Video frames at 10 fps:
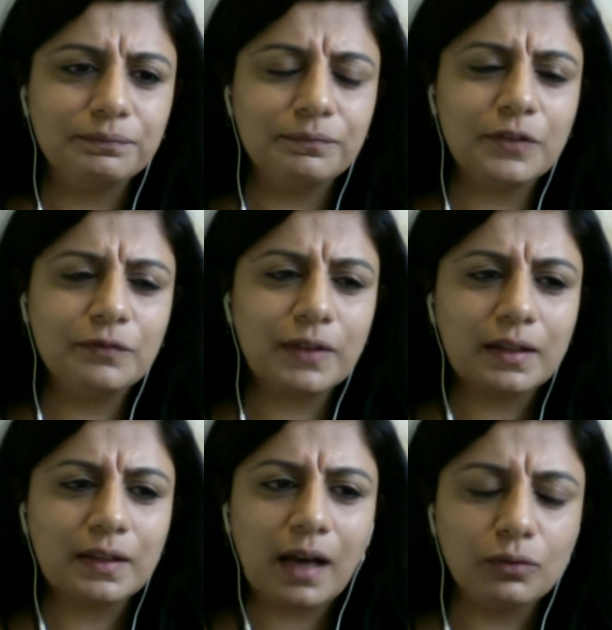We've
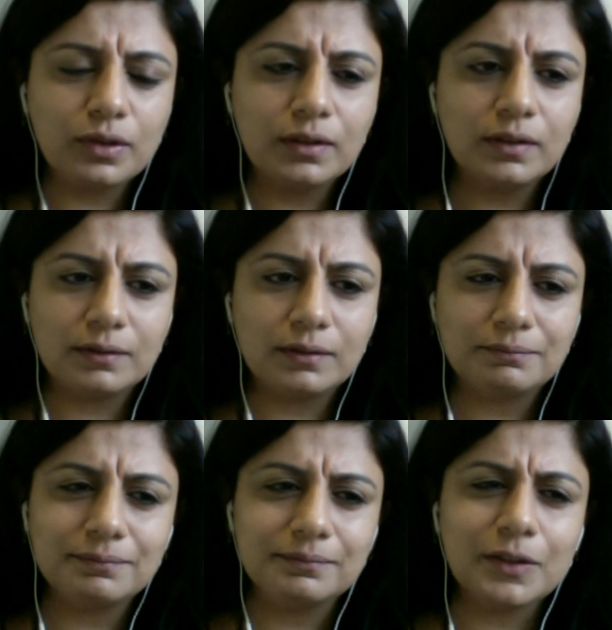encountered,
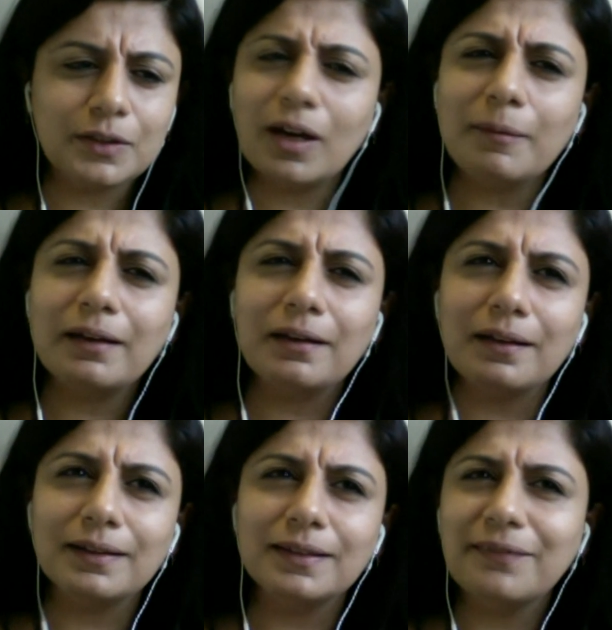I mean,
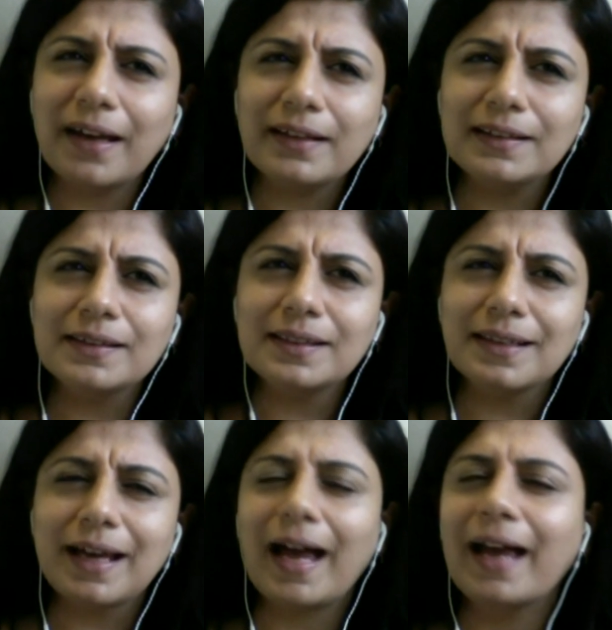the fact is that
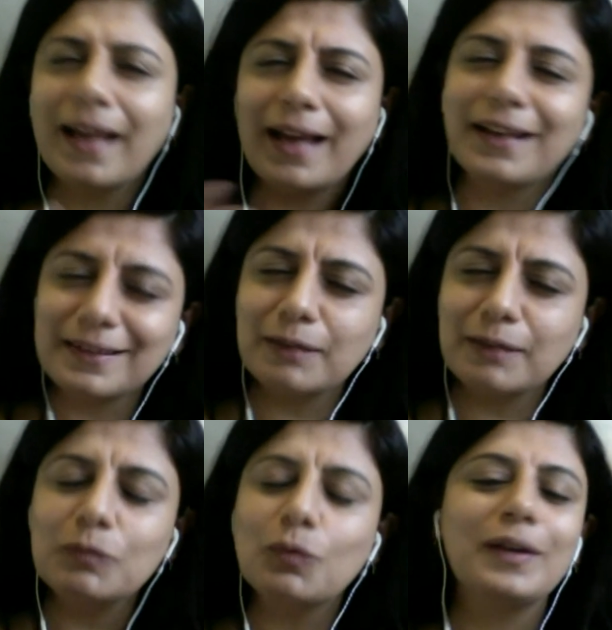I
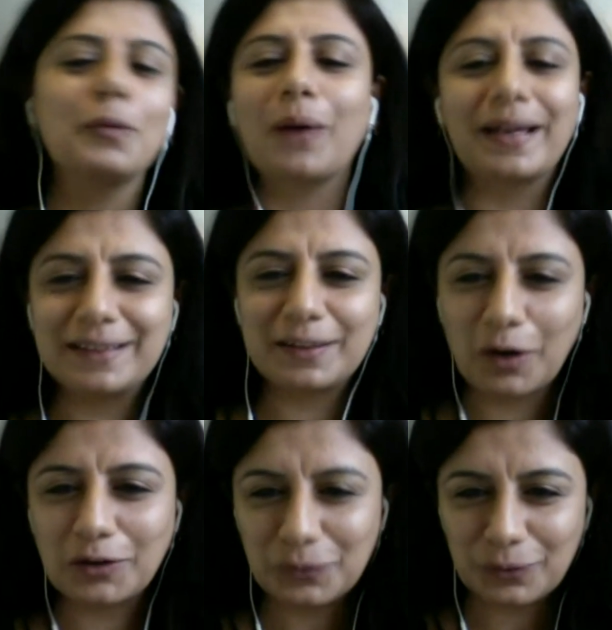sometimes wonder why they're
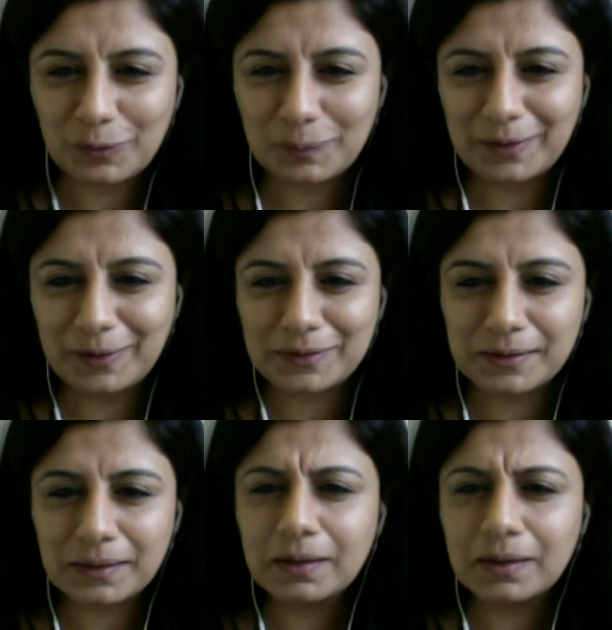not told, because